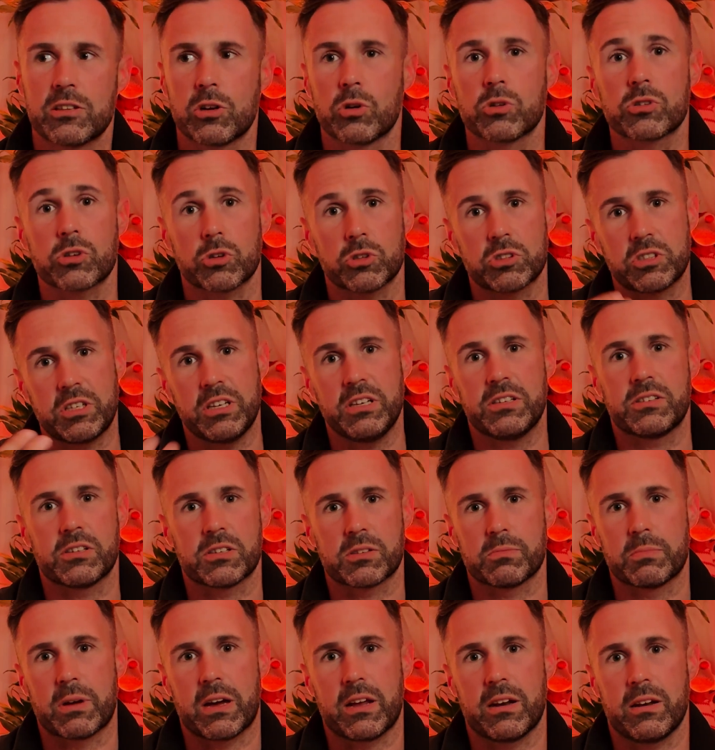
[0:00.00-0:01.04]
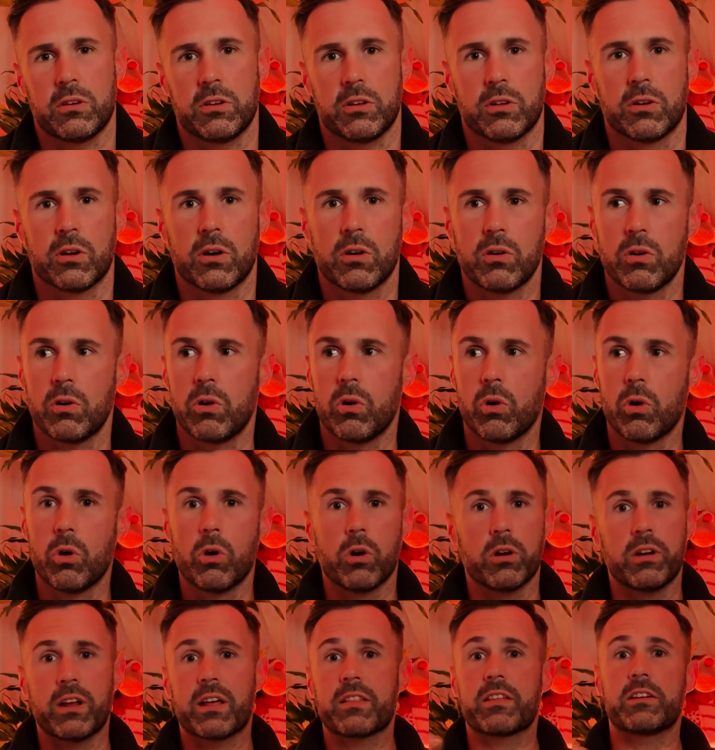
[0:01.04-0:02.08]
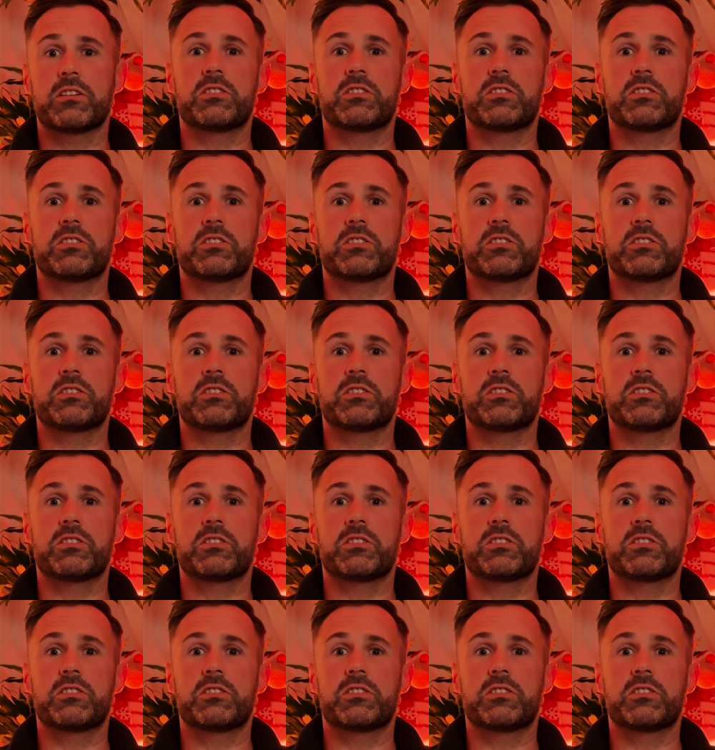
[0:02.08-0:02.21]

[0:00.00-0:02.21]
Those are teases, man, you know. Or another